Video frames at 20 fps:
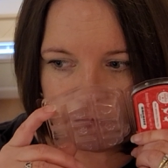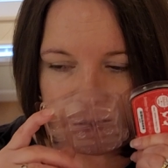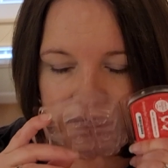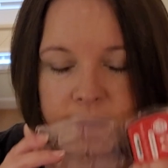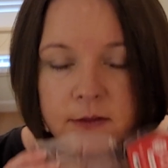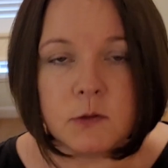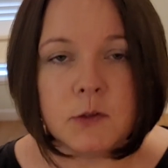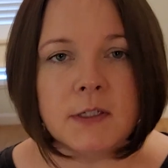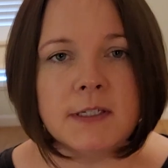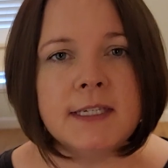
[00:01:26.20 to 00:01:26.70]

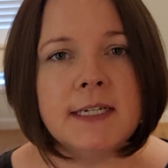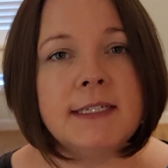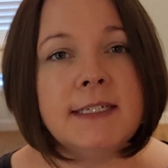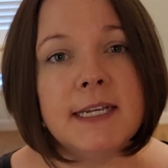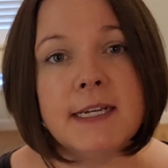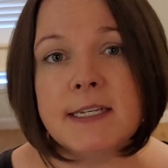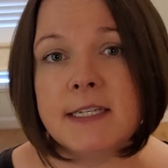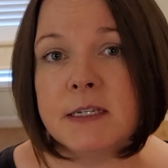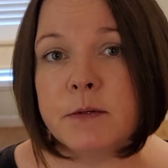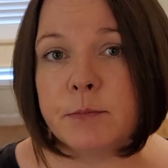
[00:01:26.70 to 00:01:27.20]
This is a
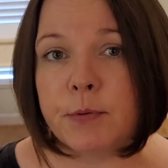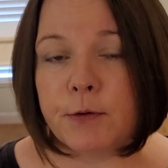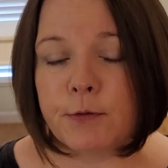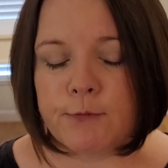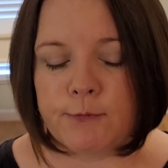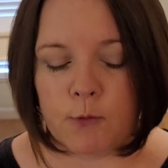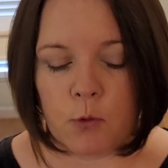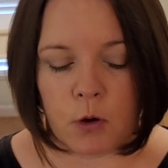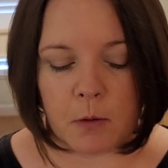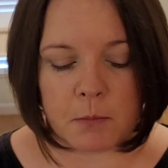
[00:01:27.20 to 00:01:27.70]
decent
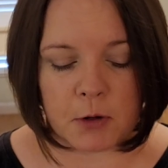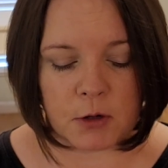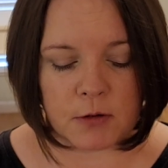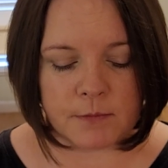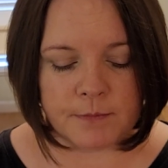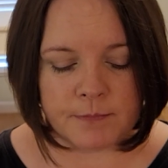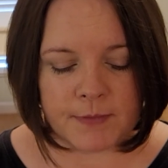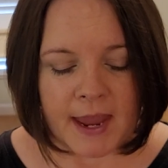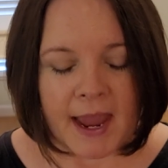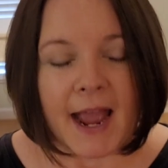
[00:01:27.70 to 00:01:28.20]
performer.
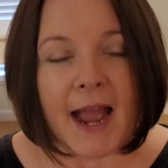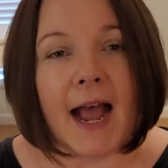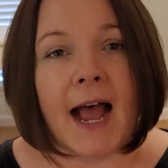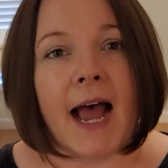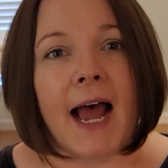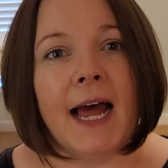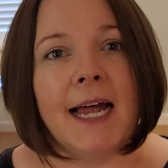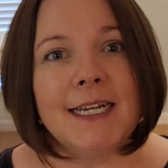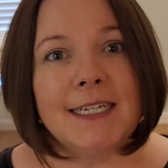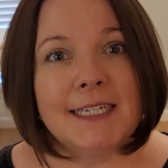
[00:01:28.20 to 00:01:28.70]

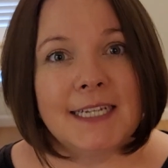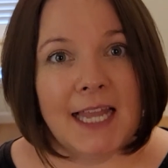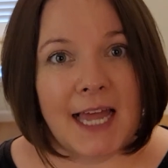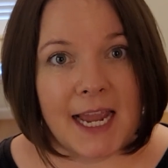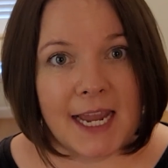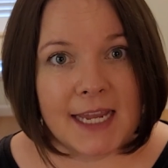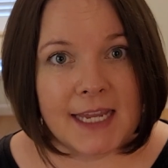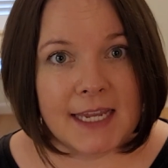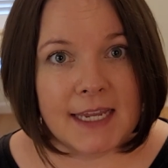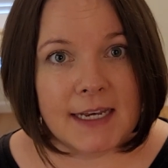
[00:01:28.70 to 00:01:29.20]
I
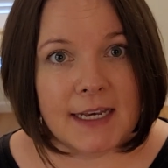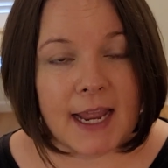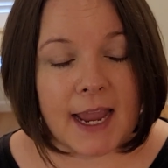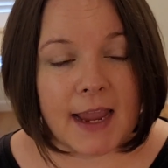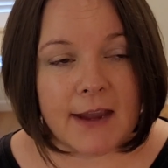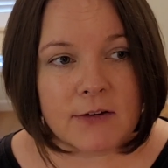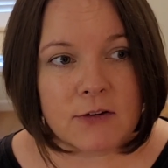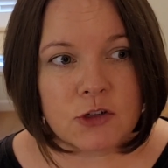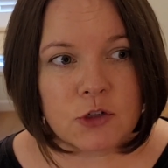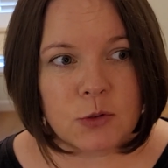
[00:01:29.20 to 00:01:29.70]
like it
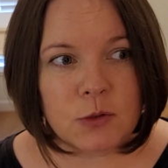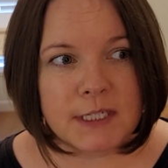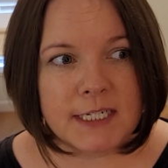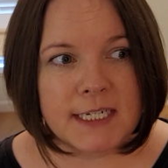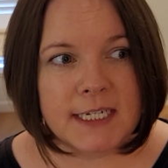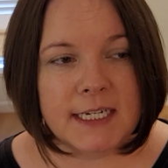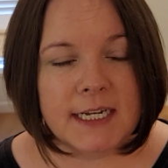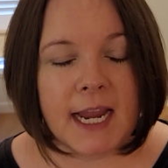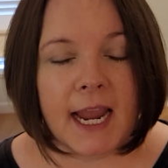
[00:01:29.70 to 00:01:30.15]
actually,